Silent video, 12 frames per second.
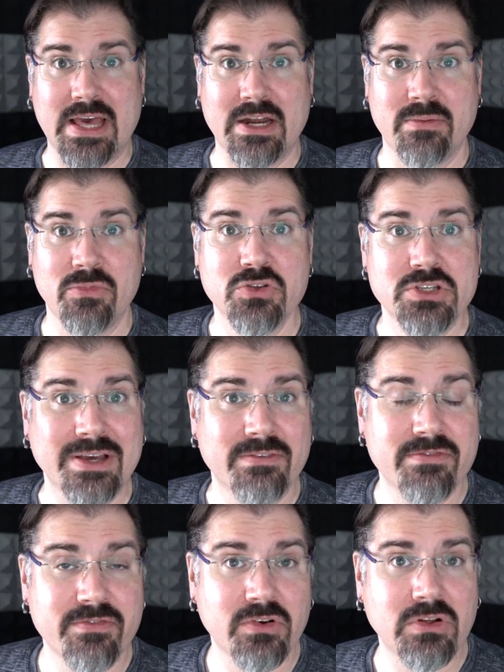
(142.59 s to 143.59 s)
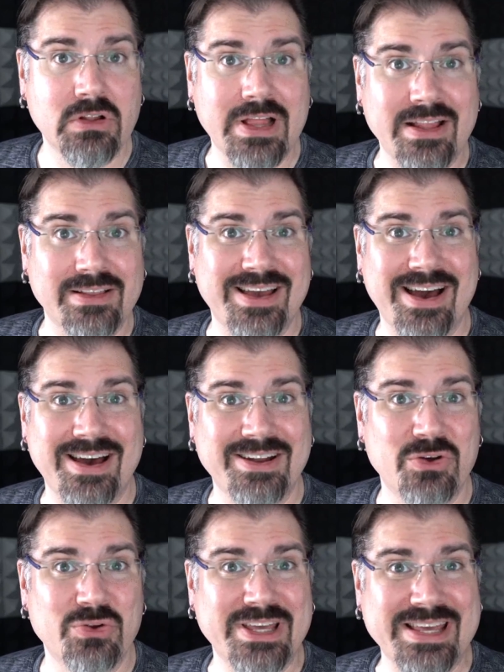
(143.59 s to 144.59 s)
I'm using a full
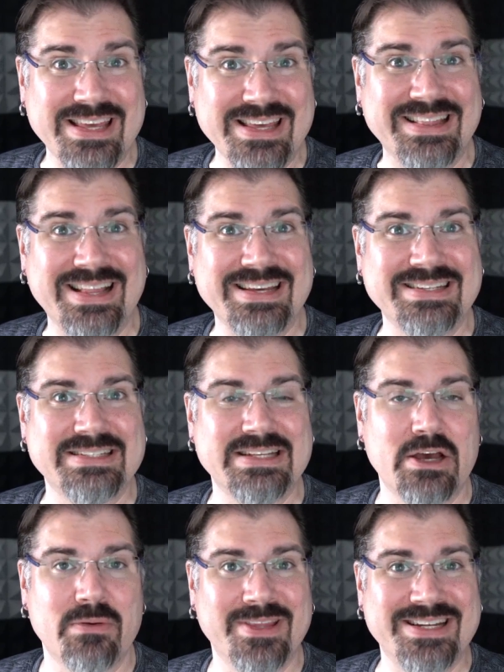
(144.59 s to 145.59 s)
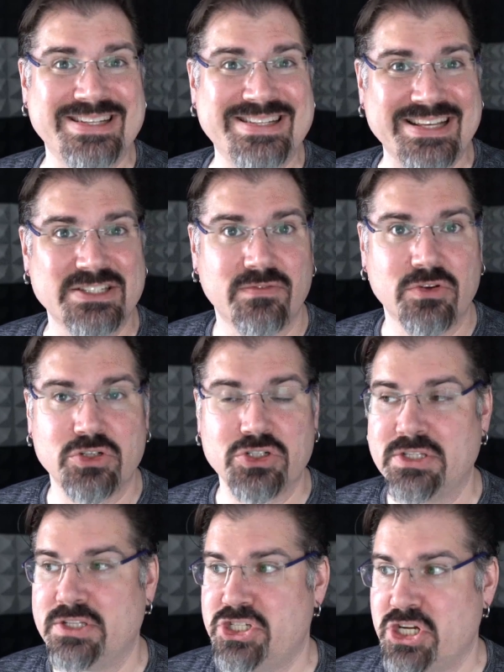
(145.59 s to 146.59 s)
Elgato key light, the desk version,
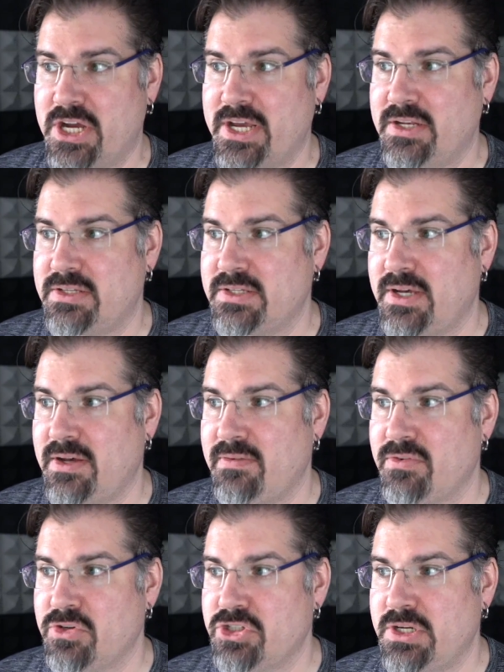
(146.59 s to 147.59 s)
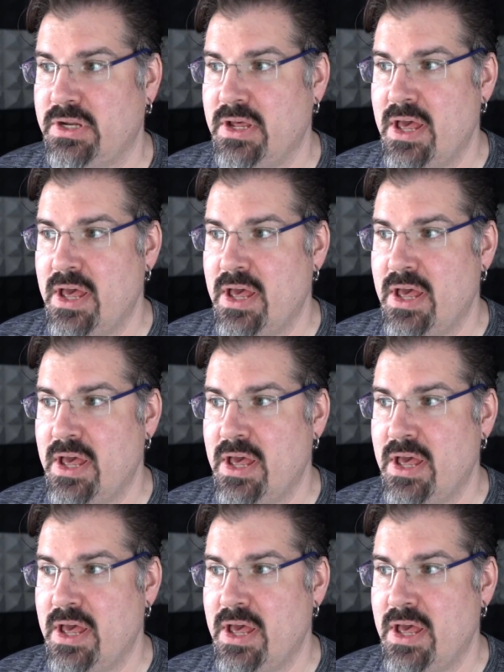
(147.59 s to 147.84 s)
the giant version,